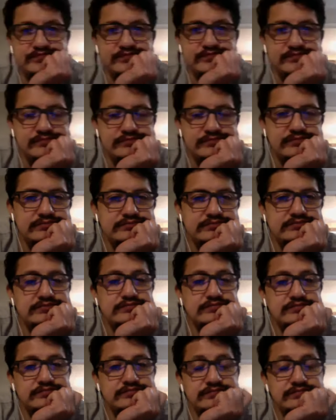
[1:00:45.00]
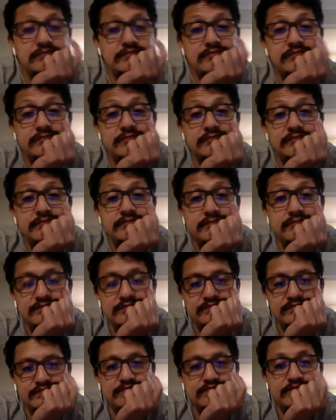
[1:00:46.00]
what risks
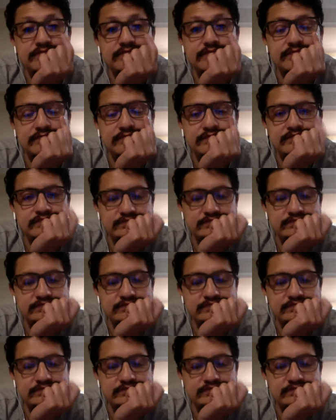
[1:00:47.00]
were we